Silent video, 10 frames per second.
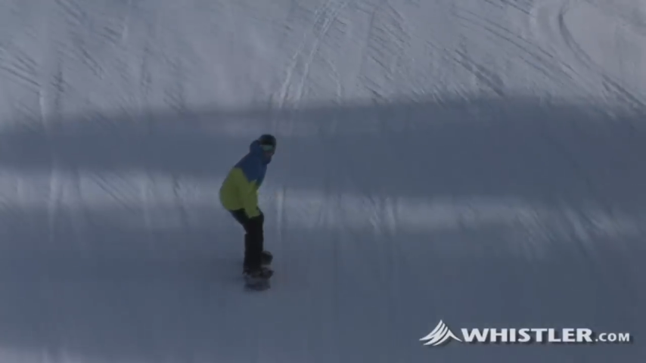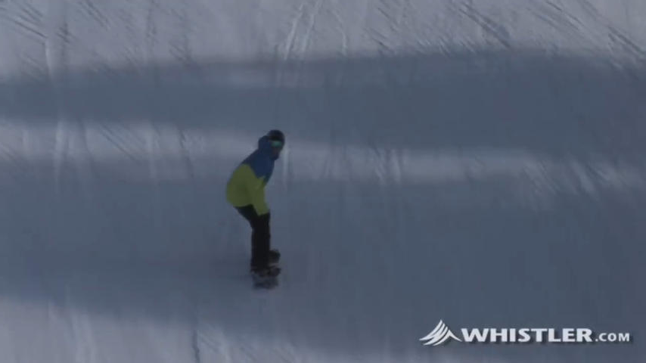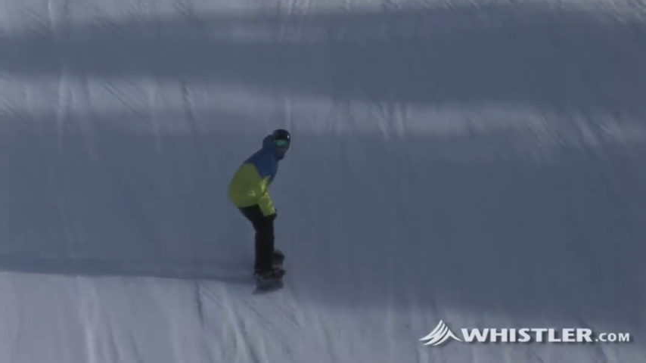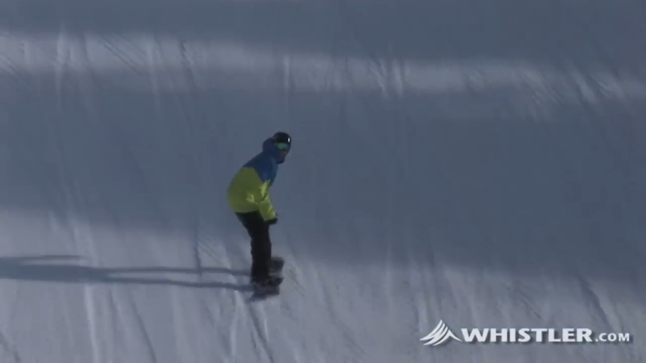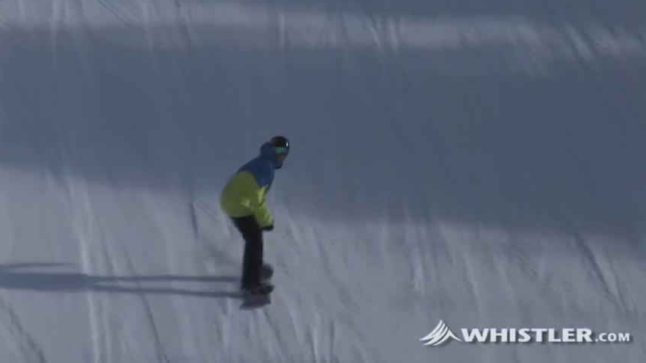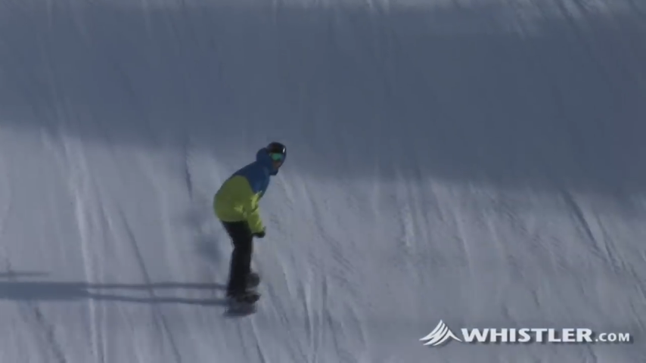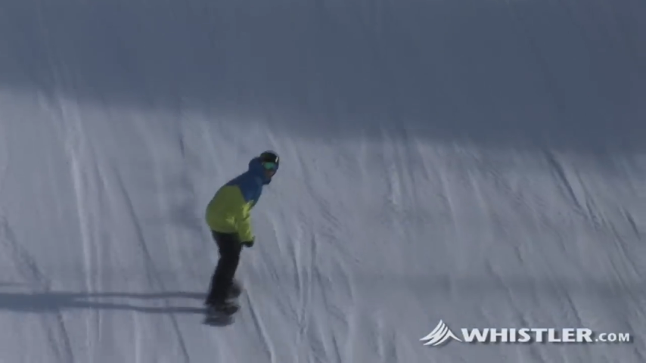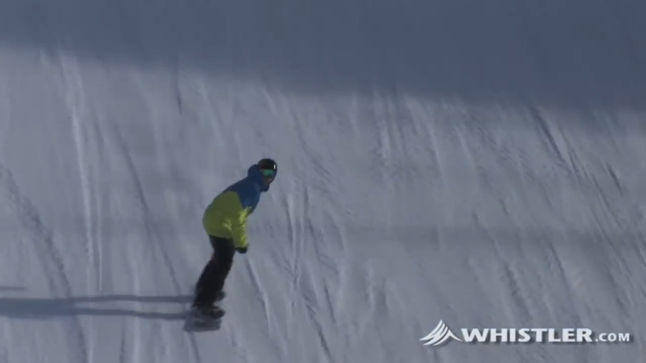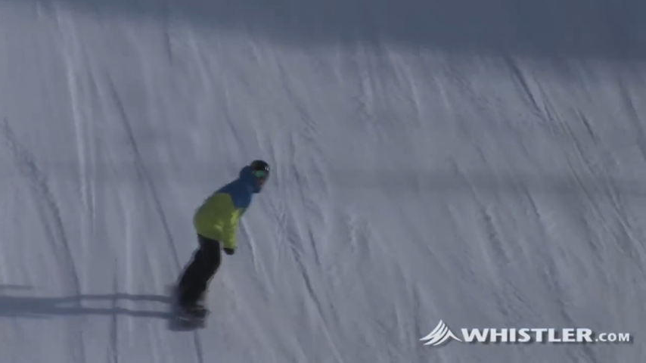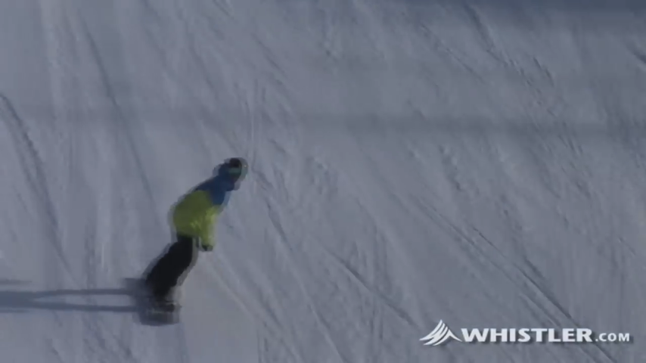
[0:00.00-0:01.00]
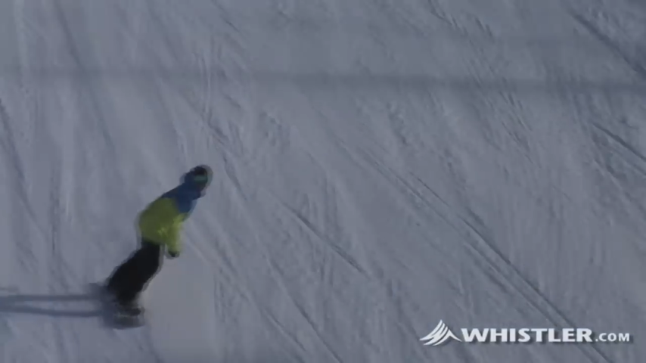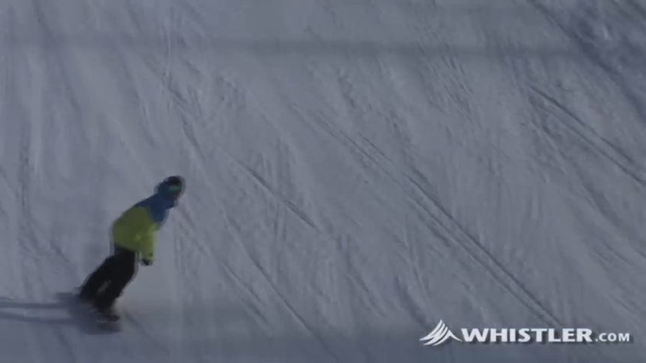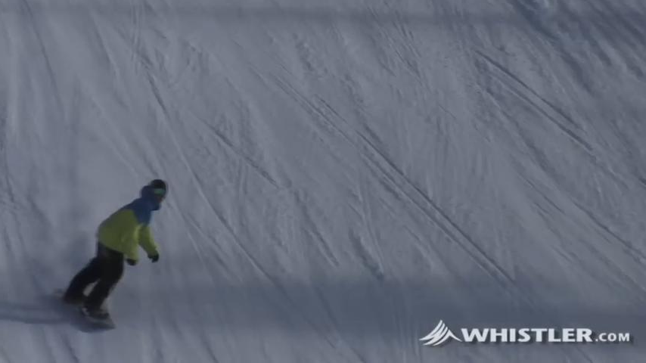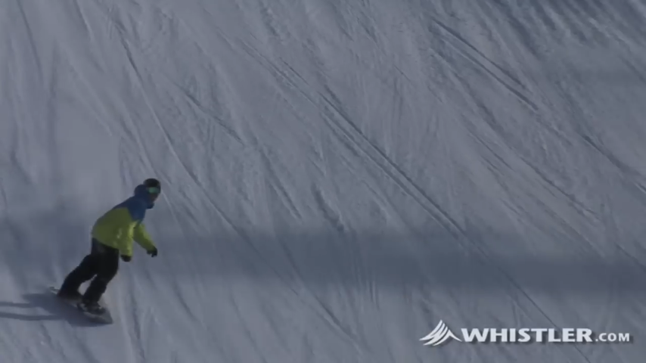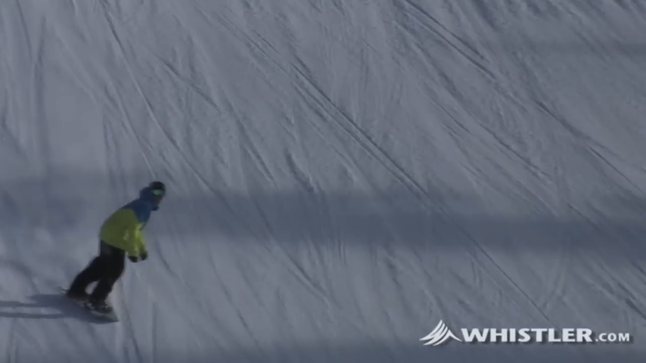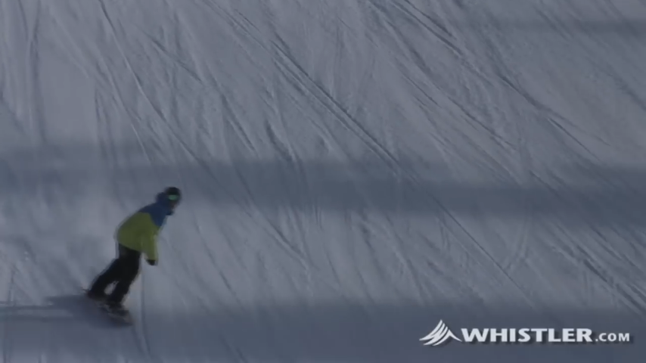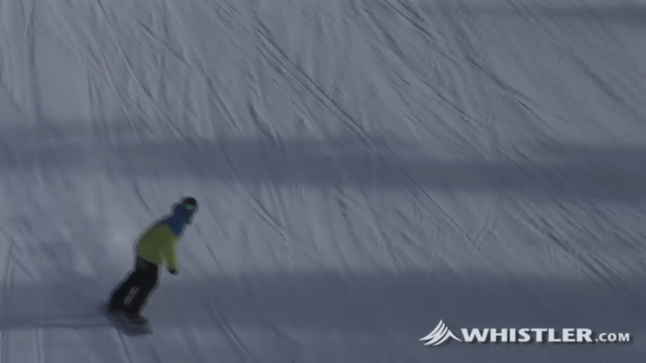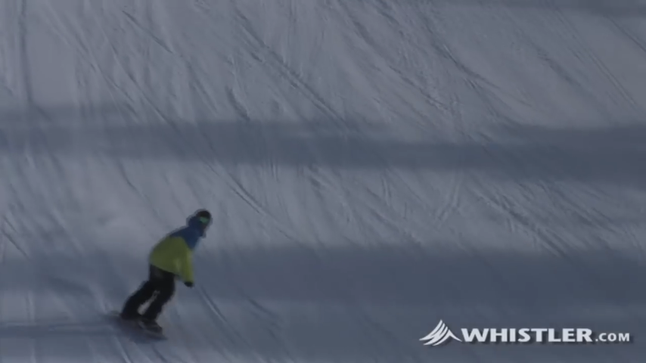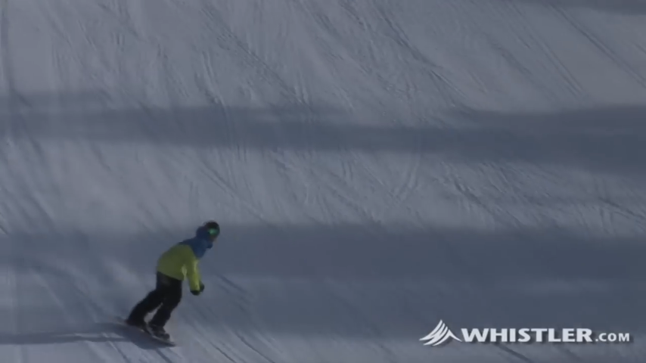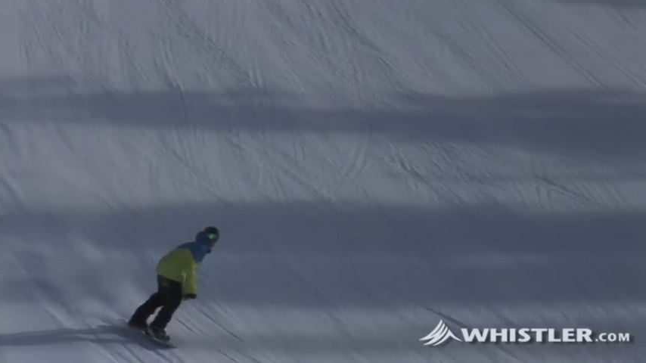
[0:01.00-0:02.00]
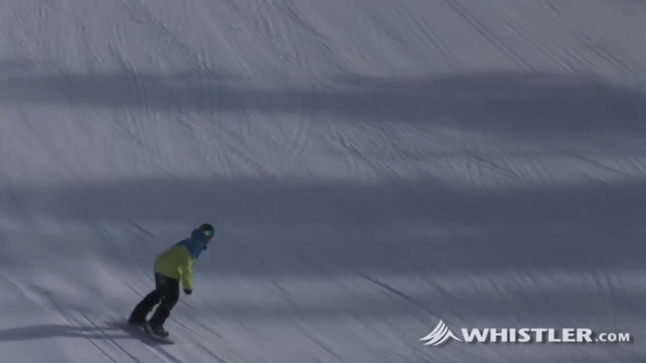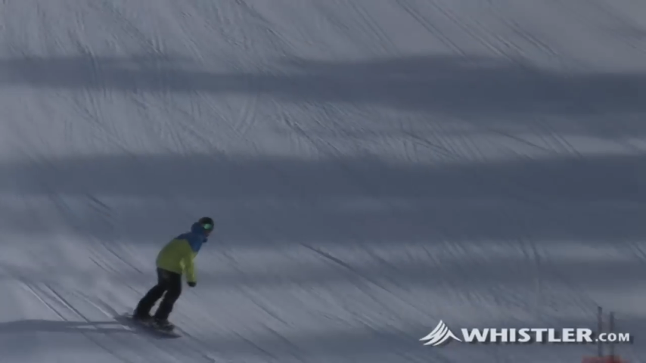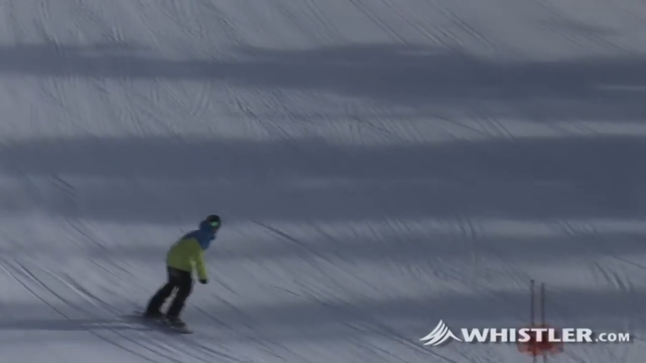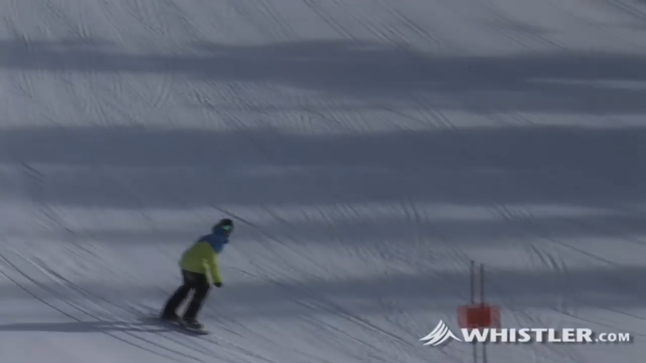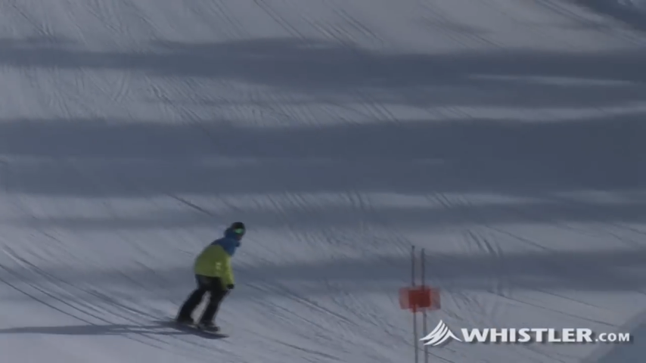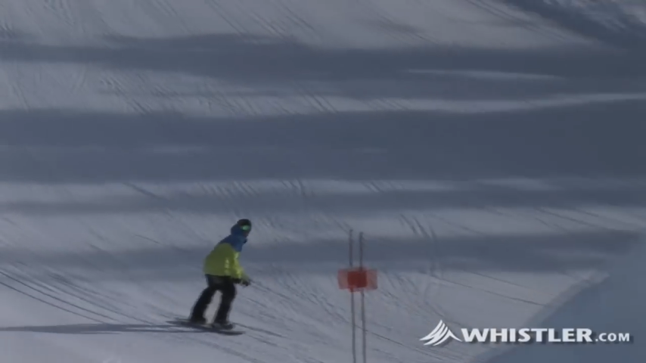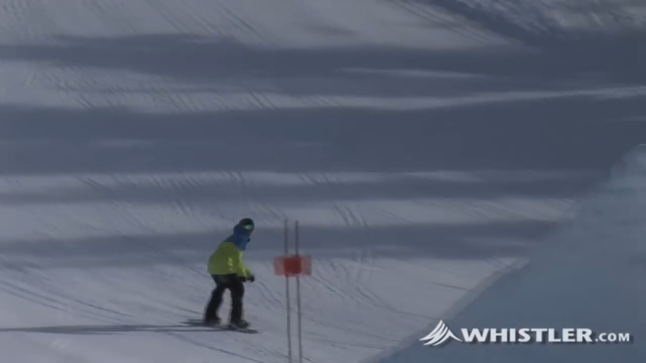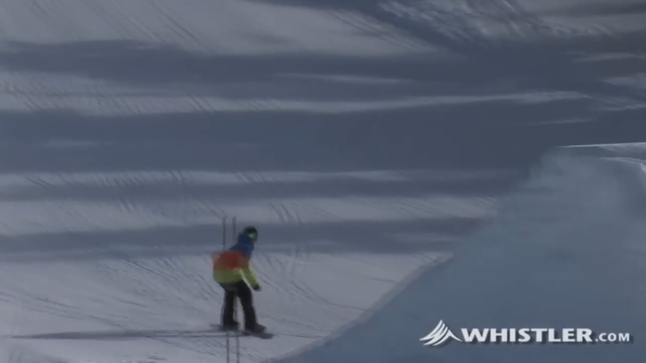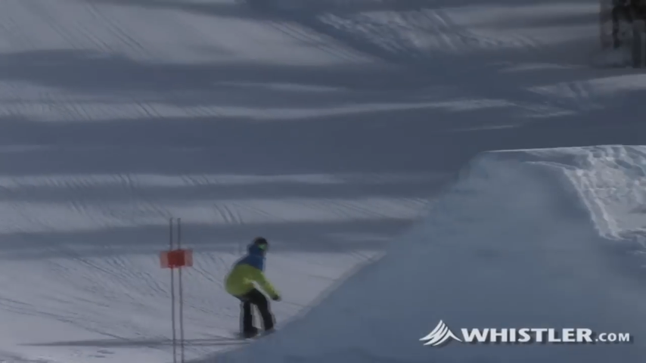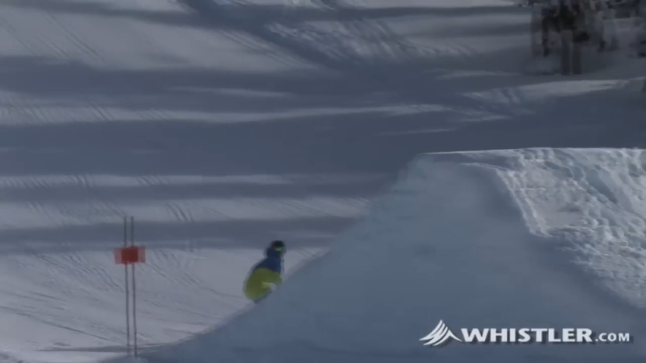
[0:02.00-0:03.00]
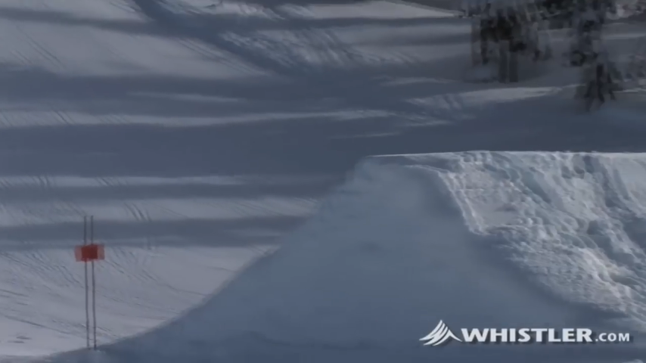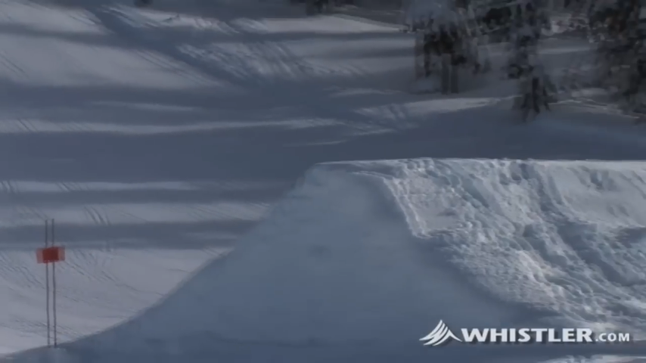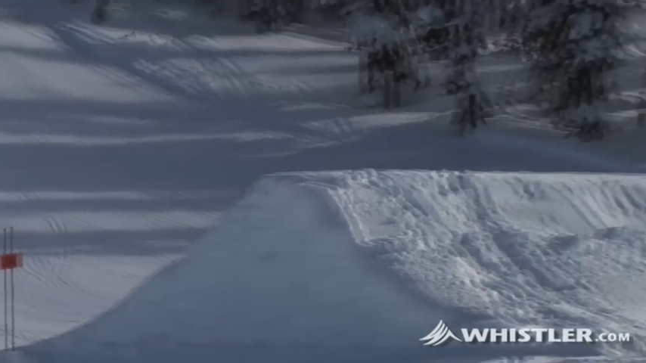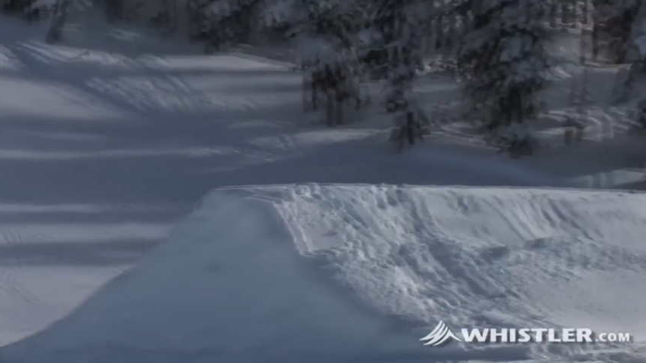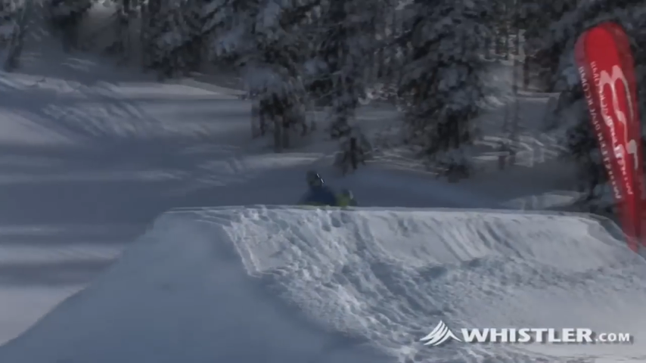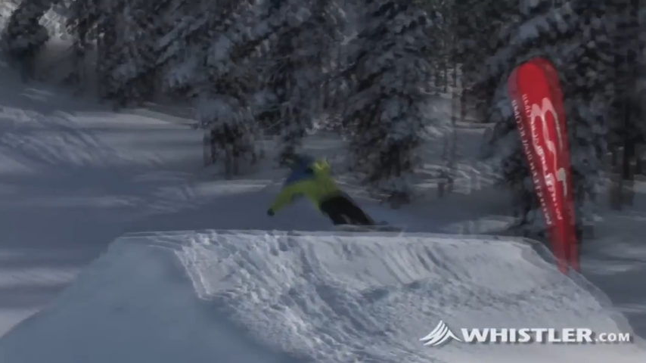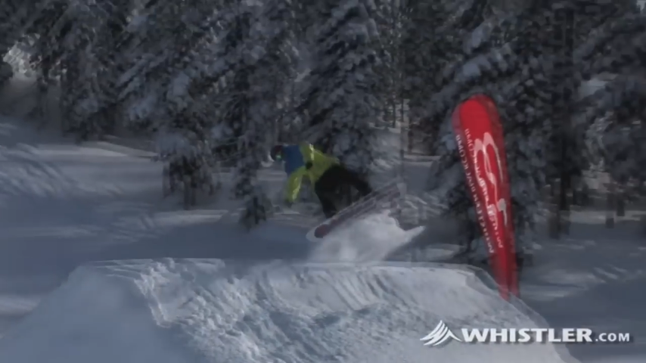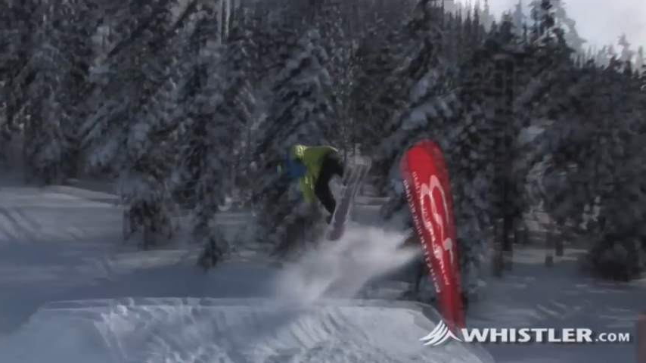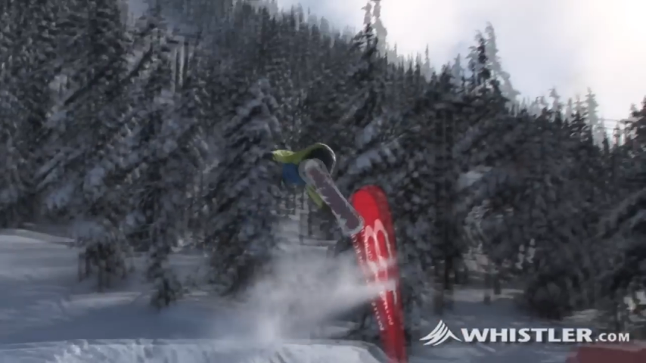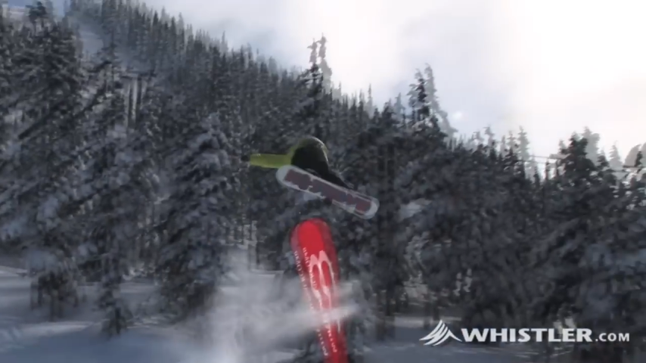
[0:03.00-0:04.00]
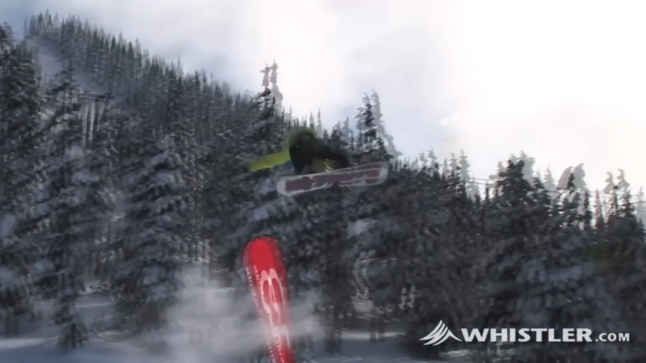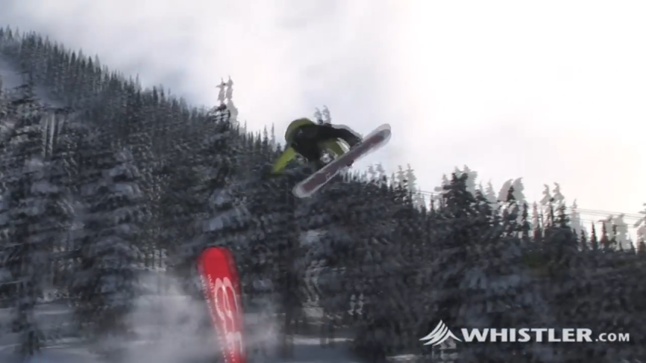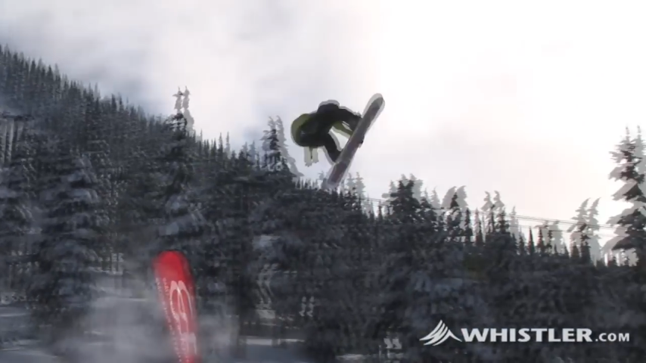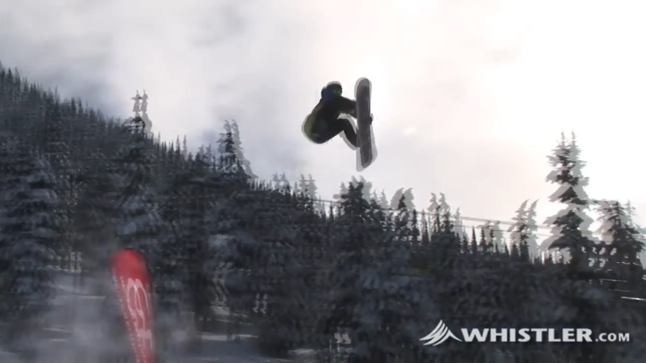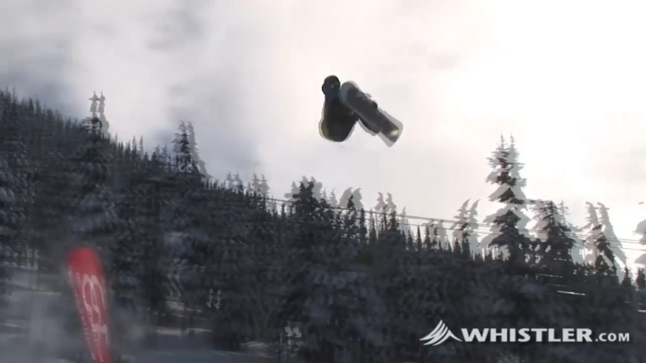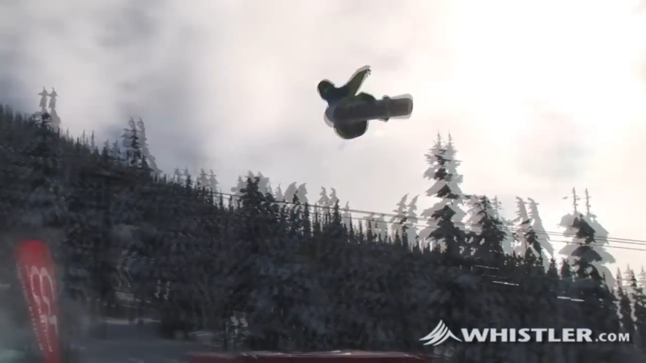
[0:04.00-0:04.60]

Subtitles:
No face is visible, so there are no lips to read.